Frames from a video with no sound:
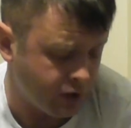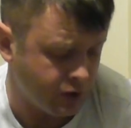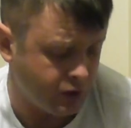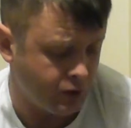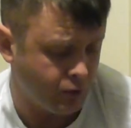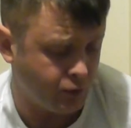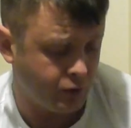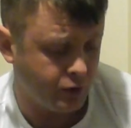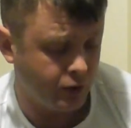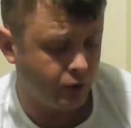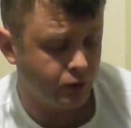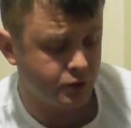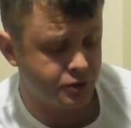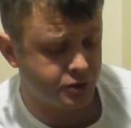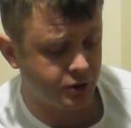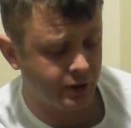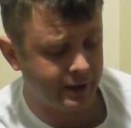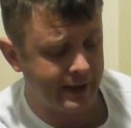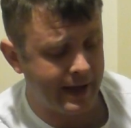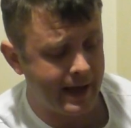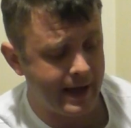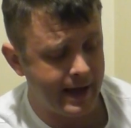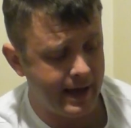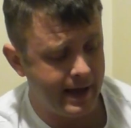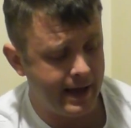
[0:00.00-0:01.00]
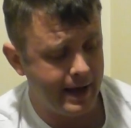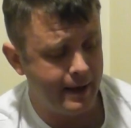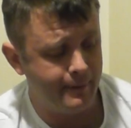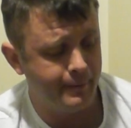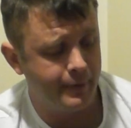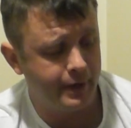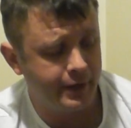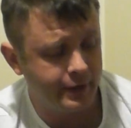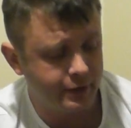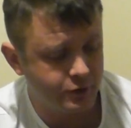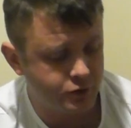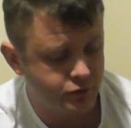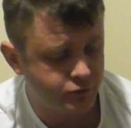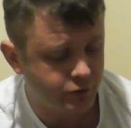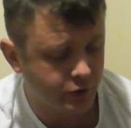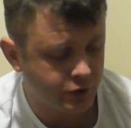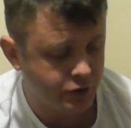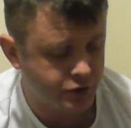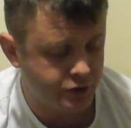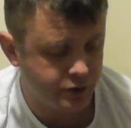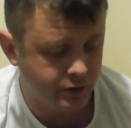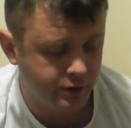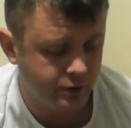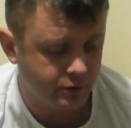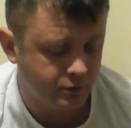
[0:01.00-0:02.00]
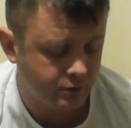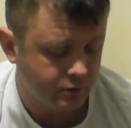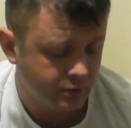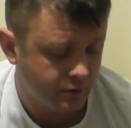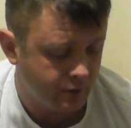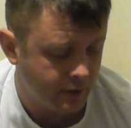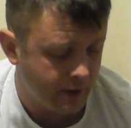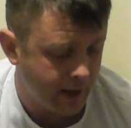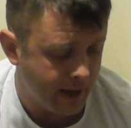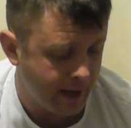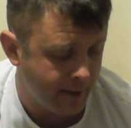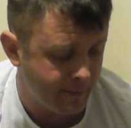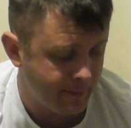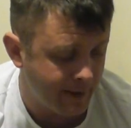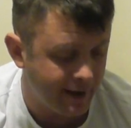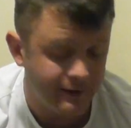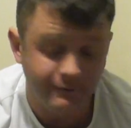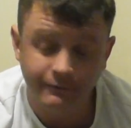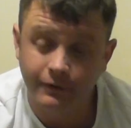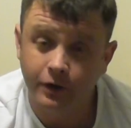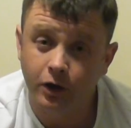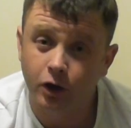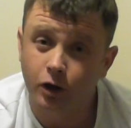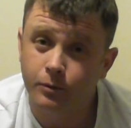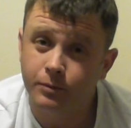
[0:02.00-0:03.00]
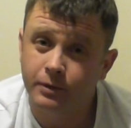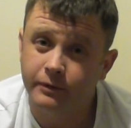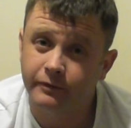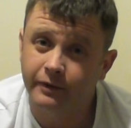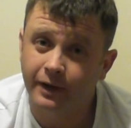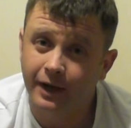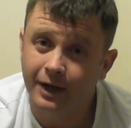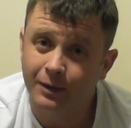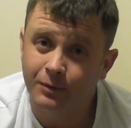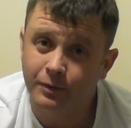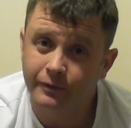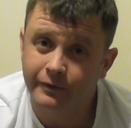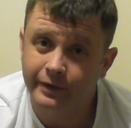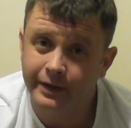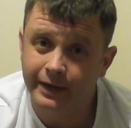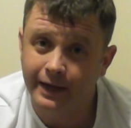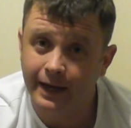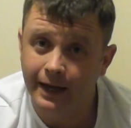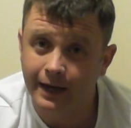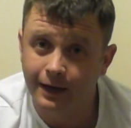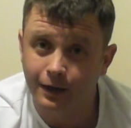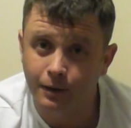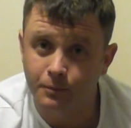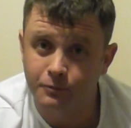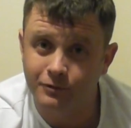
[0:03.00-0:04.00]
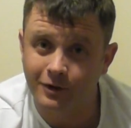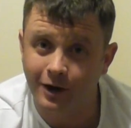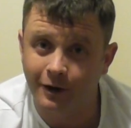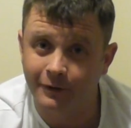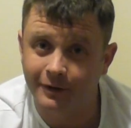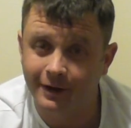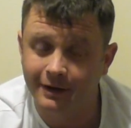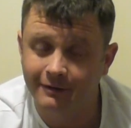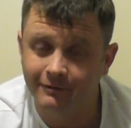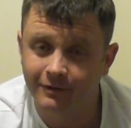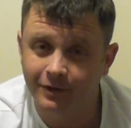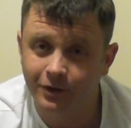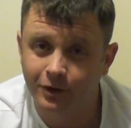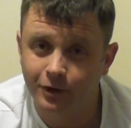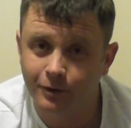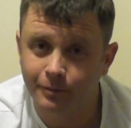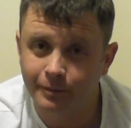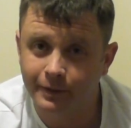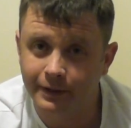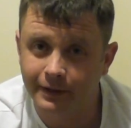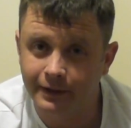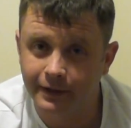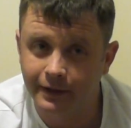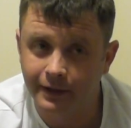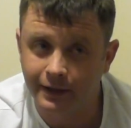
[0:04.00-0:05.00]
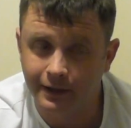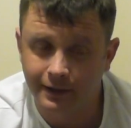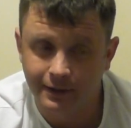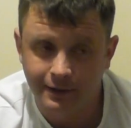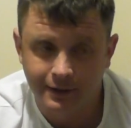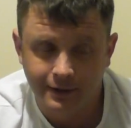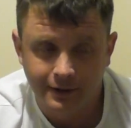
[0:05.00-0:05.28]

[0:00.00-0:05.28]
You also get an instruction envelope, if you like, with it. You get a little brown envelope in the